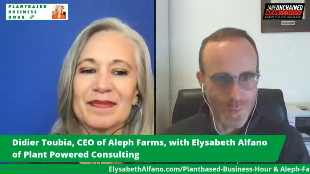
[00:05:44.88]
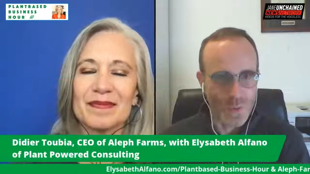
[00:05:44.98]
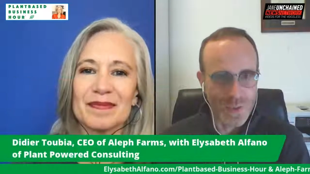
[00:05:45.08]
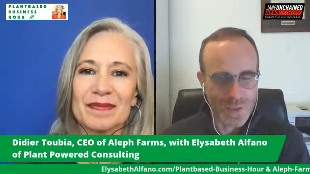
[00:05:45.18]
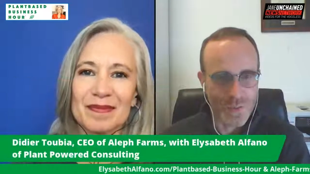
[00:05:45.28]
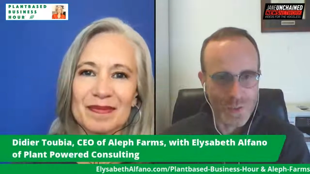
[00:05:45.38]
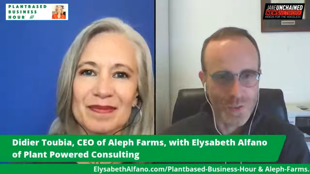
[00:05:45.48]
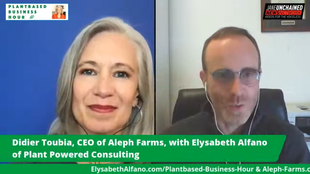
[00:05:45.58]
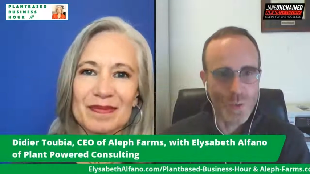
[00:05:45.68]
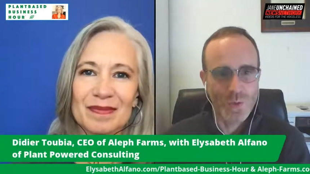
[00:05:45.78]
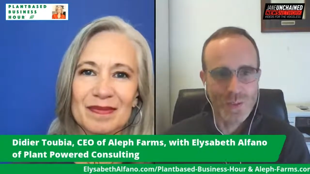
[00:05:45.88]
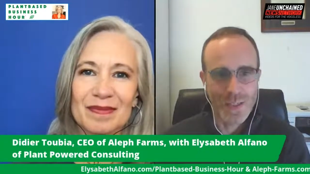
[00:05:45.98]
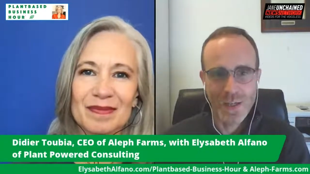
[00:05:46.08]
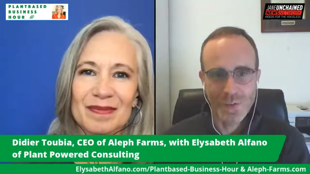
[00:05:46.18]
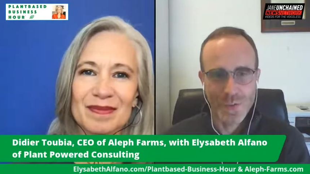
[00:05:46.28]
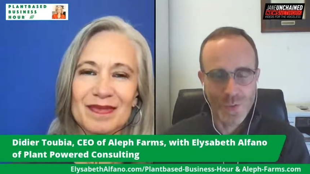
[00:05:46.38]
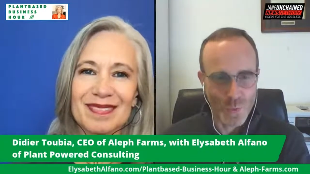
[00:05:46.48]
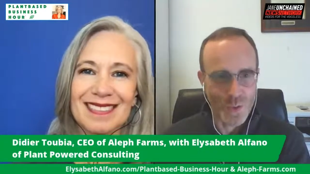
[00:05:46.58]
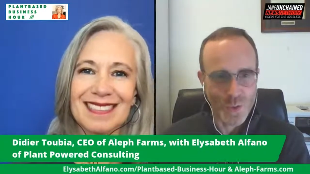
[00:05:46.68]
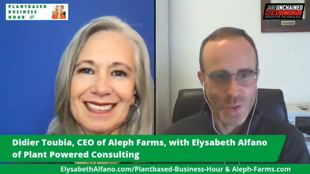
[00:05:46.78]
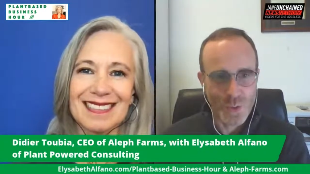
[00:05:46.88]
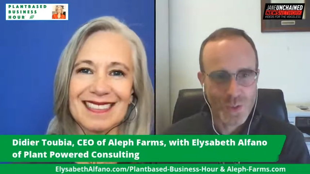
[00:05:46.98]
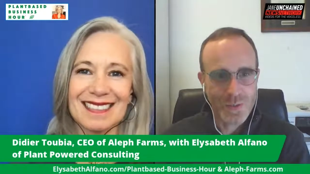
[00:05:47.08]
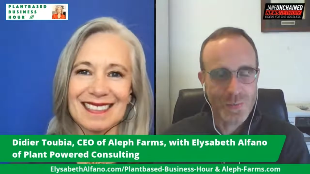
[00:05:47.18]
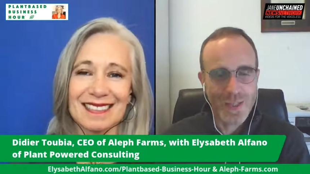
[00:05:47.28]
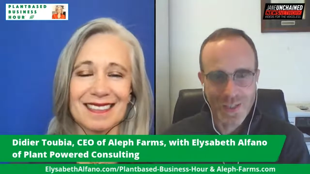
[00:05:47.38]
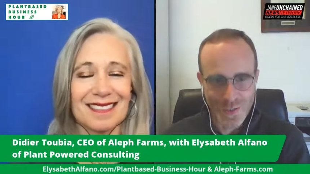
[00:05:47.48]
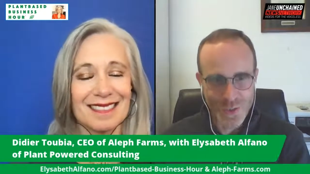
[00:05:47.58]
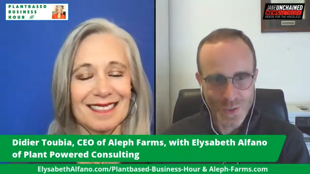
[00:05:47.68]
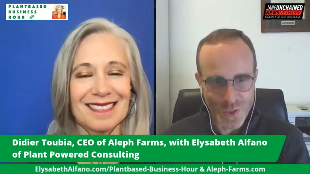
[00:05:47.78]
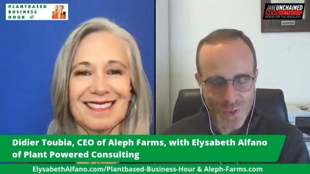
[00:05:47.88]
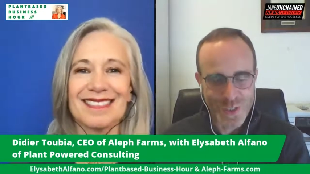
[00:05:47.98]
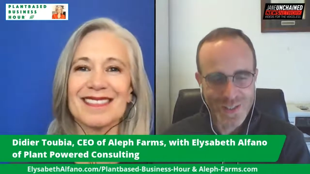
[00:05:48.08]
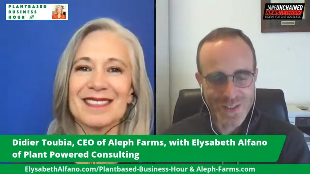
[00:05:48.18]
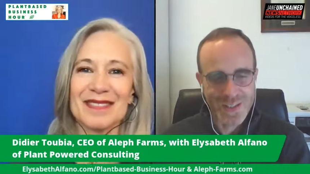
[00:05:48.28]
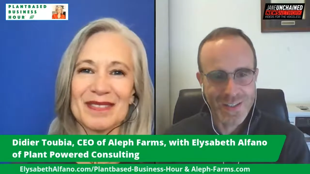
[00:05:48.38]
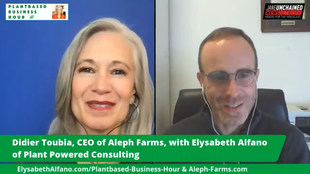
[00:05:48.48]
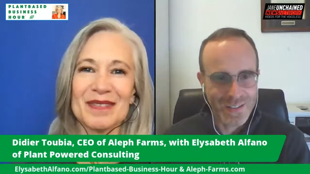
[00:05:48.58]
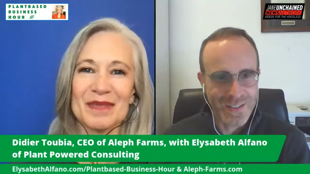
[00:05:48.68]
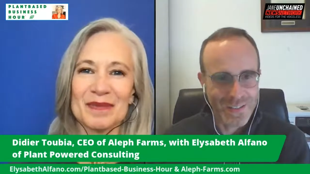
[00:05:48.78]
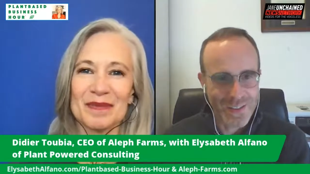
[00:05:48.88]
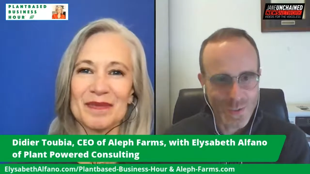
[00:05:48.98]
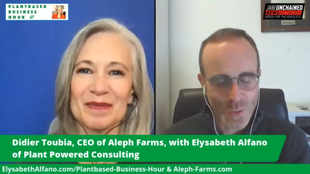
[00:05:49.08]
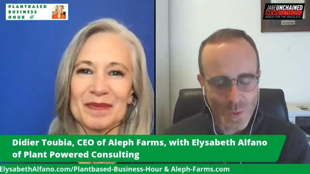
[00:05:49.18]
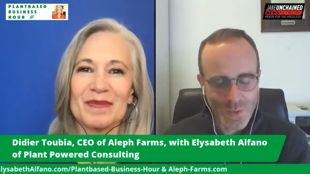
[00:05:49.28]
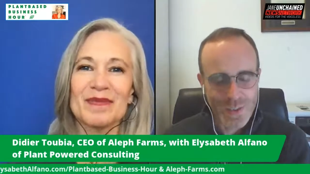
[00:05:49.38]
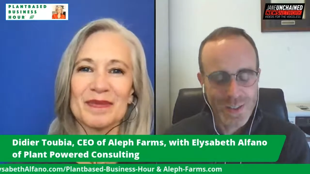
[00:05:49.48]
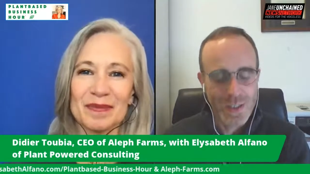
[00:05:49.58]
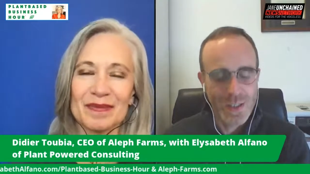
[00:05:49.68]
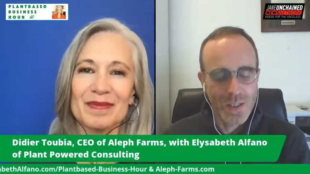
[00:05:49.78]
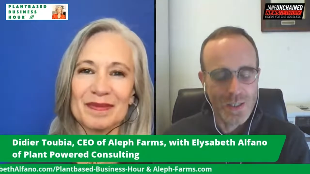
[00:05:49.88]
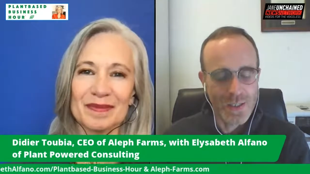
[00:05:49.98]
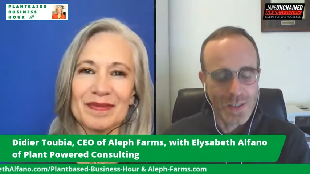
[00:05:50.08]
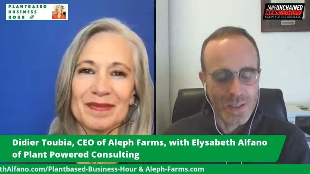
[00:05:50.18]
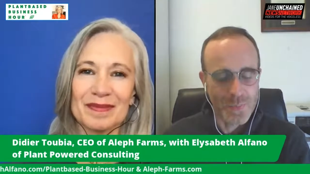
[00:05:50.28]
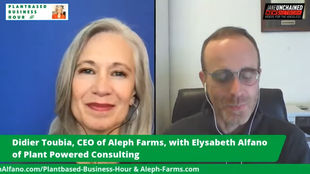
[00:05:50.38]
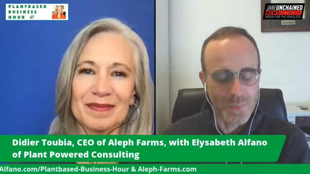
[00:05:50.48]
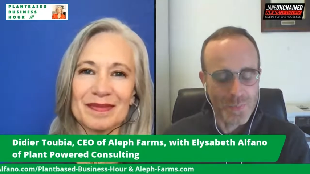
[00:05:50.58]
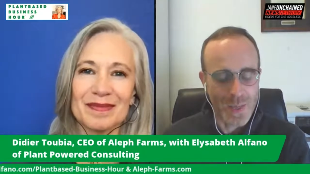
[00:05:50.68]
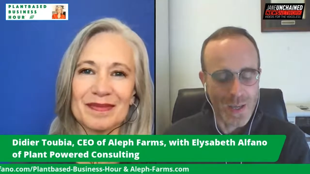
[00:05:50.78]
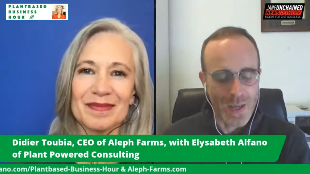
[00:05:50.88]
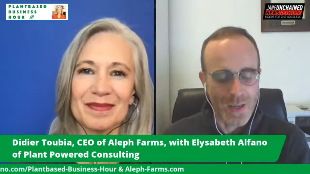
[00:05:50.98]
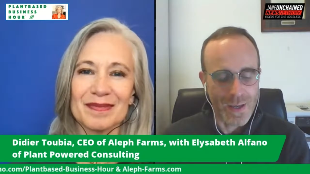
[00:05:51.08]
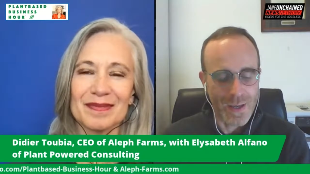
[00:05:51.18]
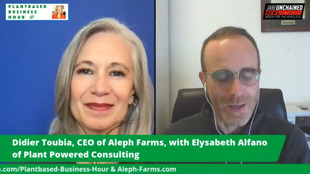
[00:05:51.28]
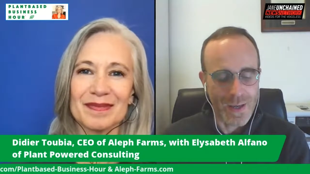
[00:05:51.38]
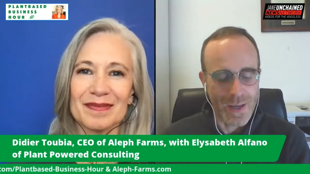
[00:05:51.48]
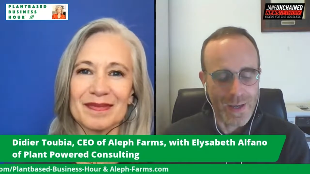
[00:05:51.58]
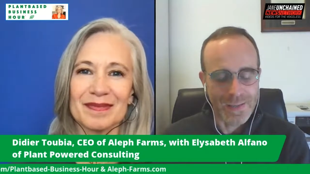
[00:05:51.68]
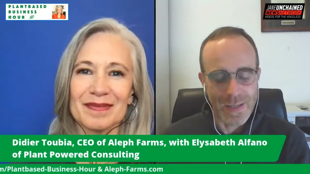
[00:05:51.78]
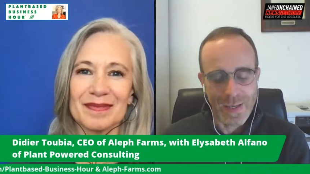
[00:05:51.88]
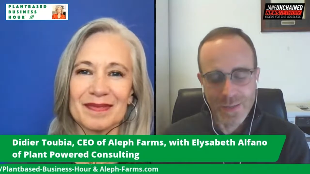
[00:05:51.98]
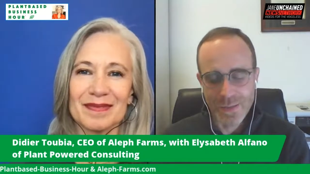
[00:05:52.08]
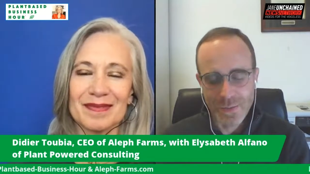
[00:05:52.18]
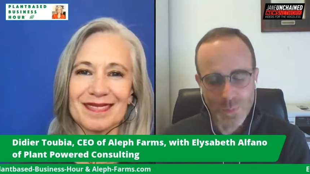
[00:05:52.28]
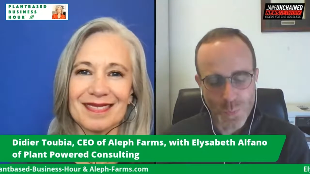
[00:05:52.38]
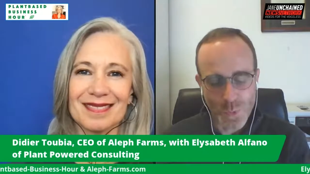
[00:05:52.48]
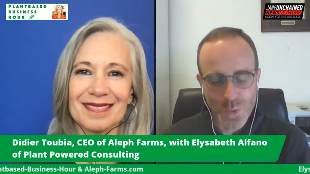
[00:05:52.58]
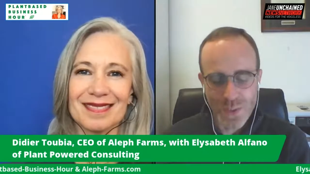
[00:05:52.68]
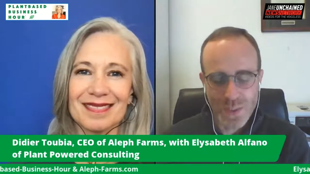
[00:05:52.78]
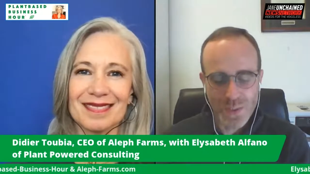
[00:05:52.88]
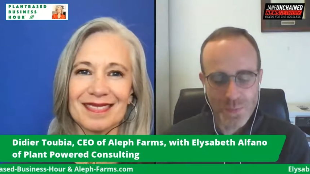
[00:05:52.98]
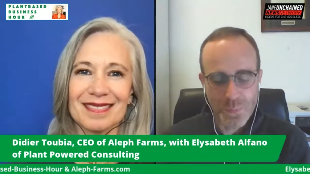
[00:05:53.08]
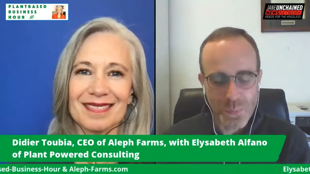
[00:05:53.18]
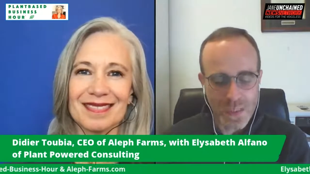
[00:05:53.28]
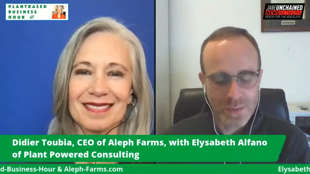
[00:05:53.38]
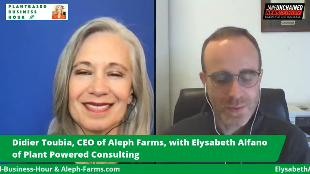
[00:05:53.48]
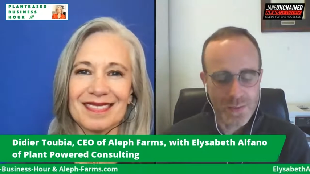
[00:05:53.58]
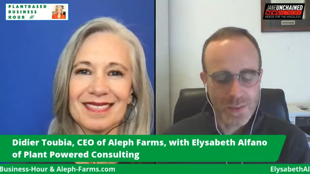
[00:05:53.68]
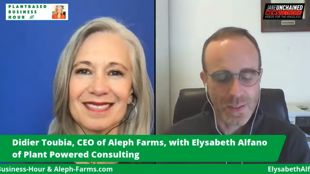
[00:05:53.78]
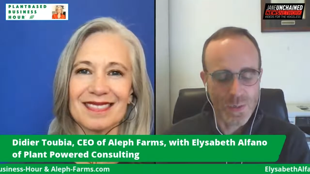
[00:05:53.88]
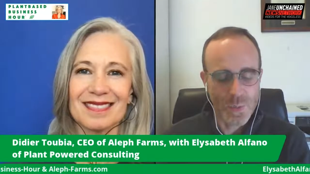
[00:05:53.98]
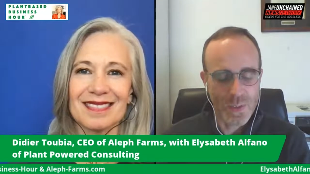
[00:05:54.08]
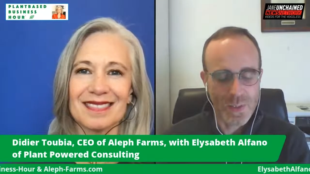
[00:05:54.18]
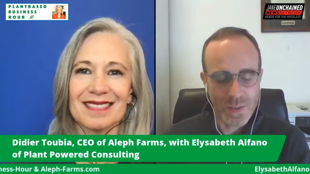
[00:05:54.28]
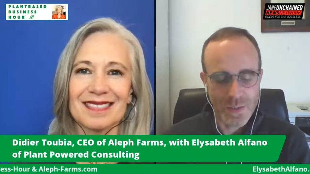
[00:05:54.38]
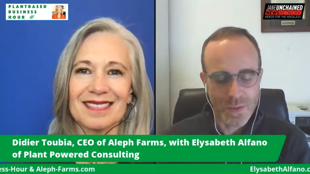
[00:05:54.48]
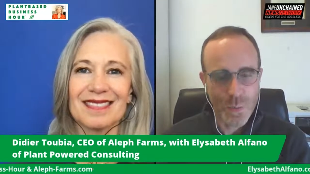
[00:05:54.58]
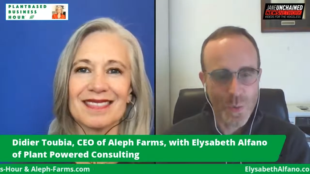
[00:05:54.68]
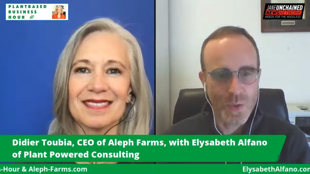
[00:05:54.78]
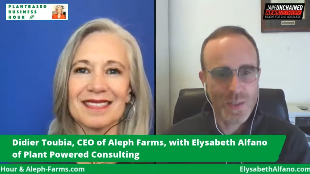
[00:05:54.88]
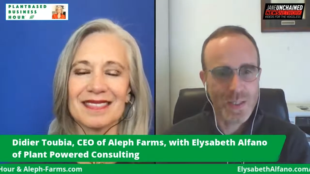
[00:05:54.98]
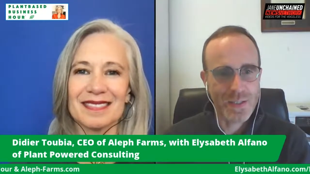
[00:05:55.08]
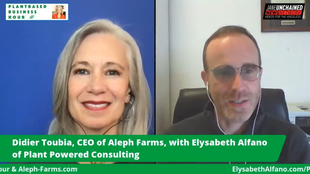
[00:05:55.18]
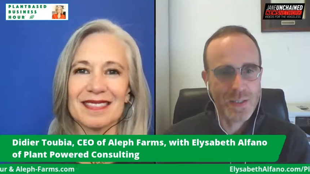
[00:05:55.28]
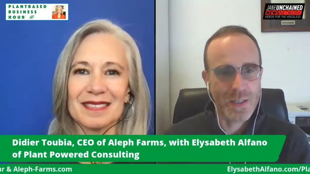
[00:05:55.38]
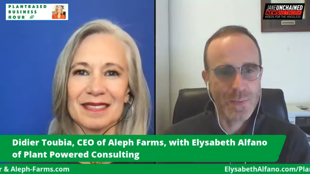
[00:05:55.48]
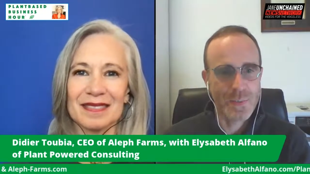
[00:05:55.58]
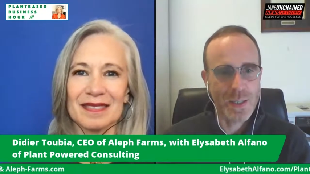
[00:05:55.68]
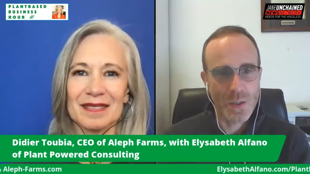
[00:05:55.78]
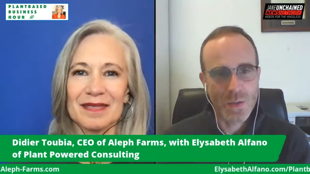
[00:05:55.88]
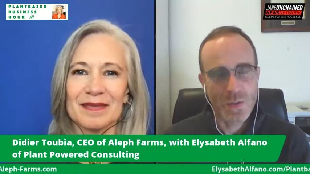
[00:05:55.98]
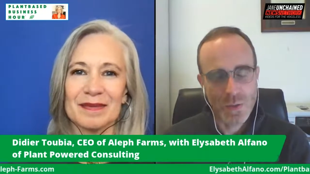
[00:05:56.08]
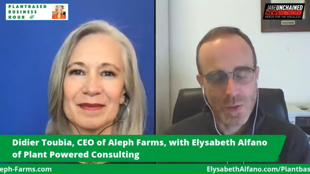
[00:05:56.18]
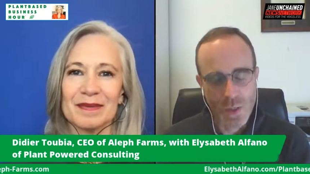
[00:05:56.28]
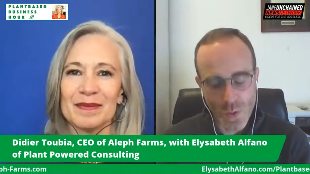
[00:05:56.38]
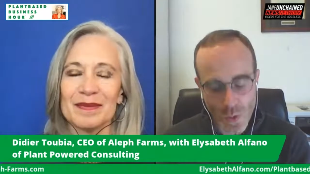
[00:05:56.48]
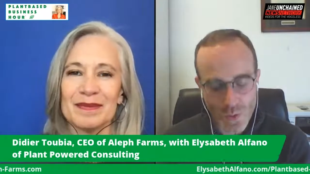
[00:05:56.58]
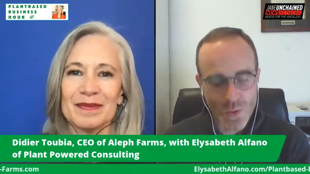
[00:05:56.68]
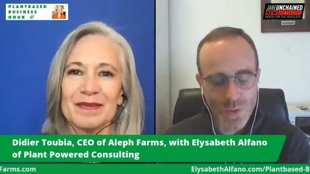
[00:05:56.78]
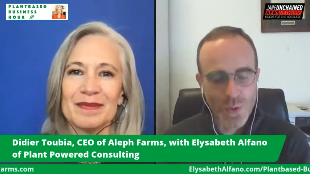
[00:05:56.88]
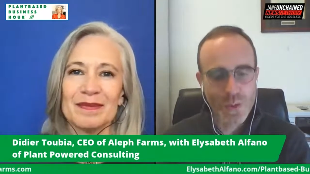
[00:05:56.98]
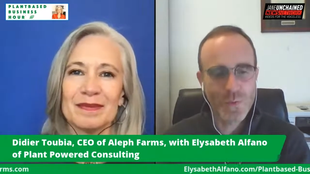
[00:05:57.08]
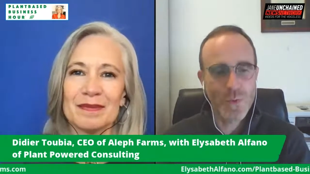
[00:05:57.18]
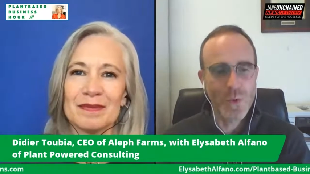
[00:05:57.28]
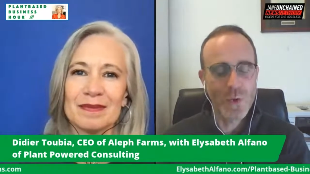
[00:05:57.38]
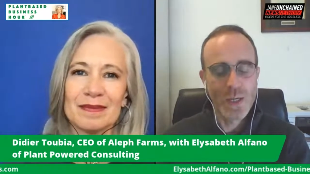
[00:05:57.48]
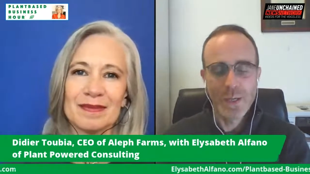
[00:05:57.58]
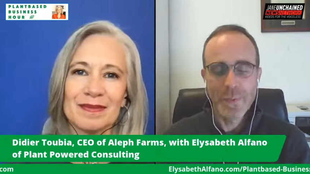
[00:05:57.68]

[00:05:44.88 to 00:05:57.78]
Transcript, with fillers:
Speaker 1: 47 years old, and I have uh, three children. My elder mm-hmm. children is uh, 19 years old, um, and and producing meat uh, with uh, this new process um, allows allows not only for